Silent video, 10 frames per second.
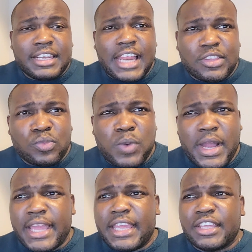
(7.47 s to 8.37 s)
That's
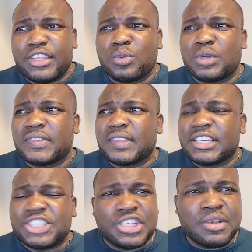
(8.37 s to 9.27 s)
why you would see
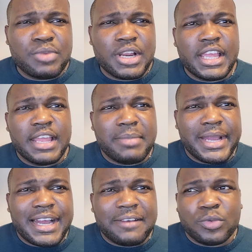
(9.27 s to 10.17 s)
the Shimran
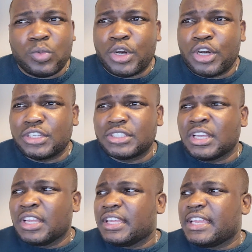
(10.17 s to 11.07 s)
Etmaya of the world